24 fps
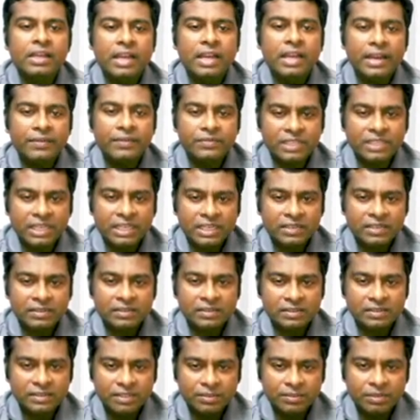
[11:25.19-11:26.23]

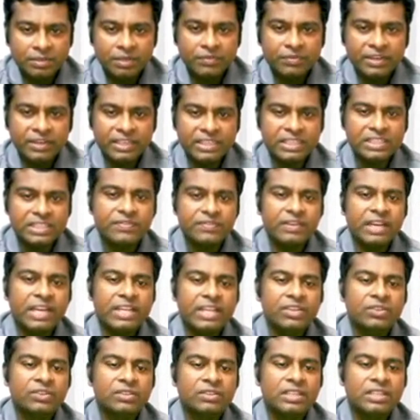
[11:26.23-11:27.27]
After simplify these
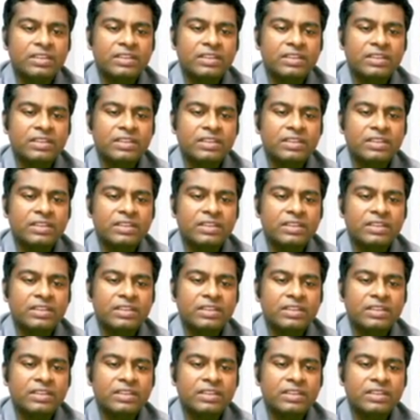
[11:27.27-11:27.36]
values,